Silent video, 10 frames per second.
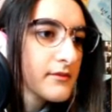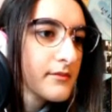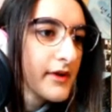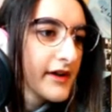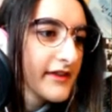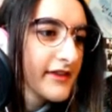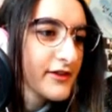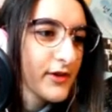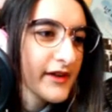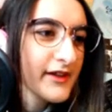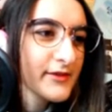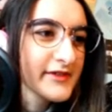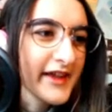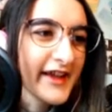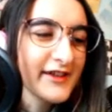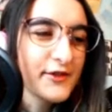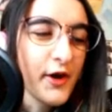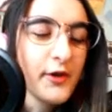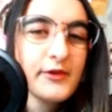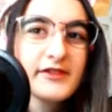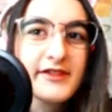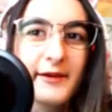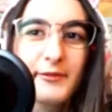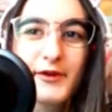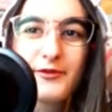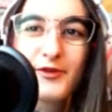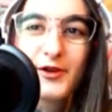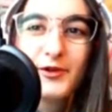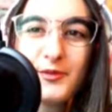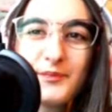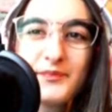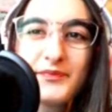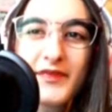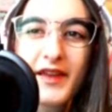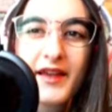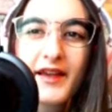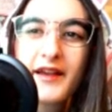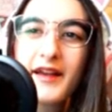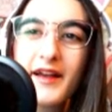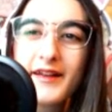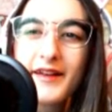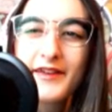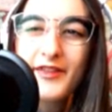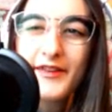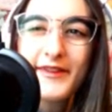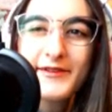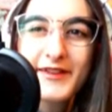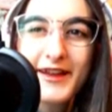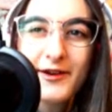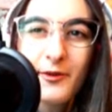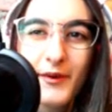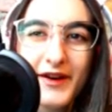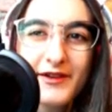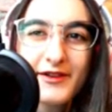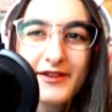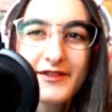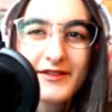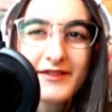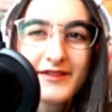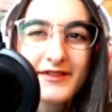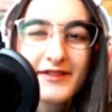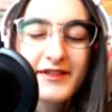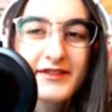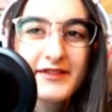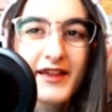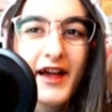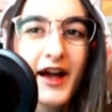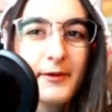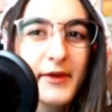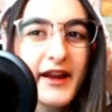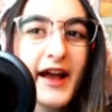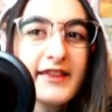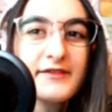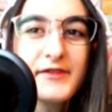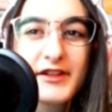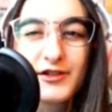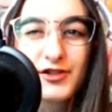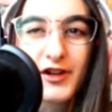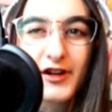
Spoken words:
But the toilet was like its own separate room, and I thought that was kind of weird because I mean I lived in a share